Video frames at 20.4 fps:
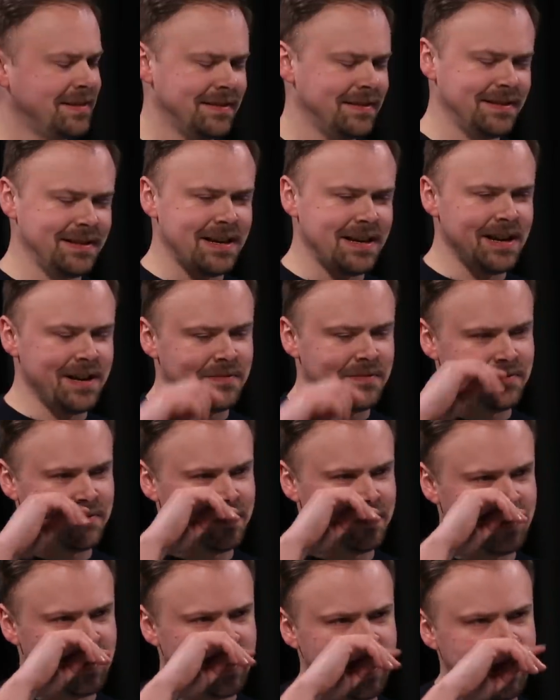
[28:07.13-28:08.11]
Yeah, yeah.
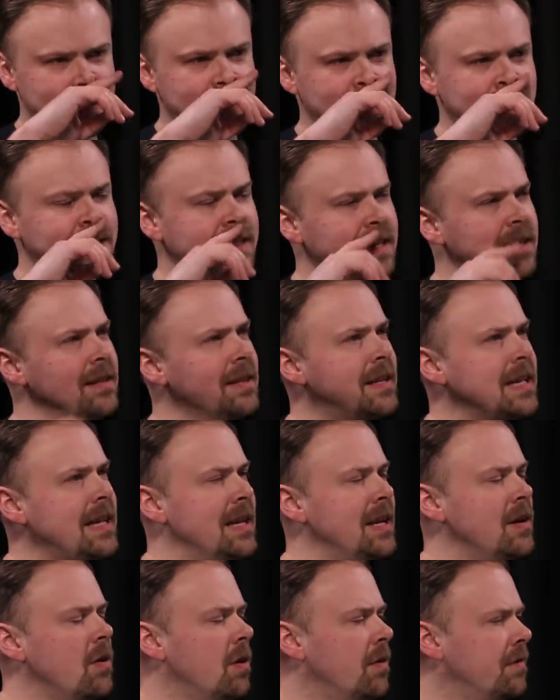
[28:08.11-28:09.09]
Wow
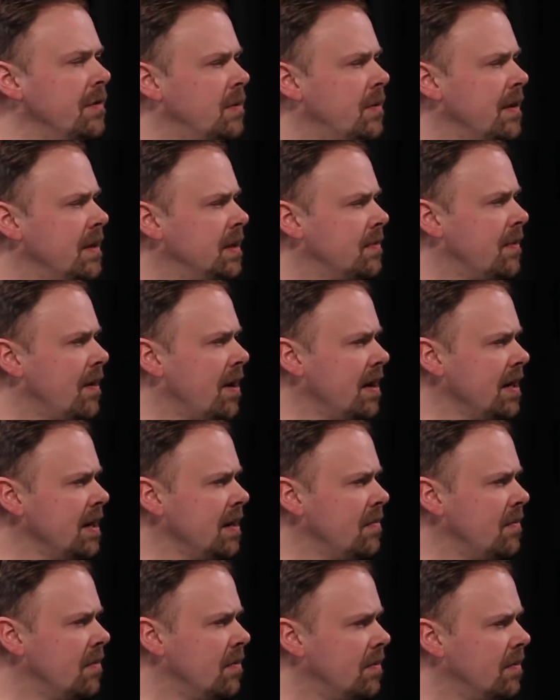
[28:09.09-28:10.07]
the Oliver Twins behind
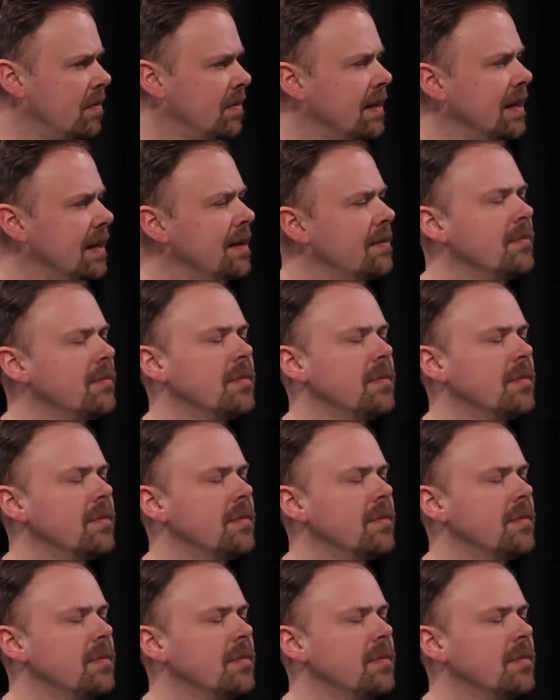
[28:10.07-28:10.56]
them? Or, mm -hmm. Oh, yeah.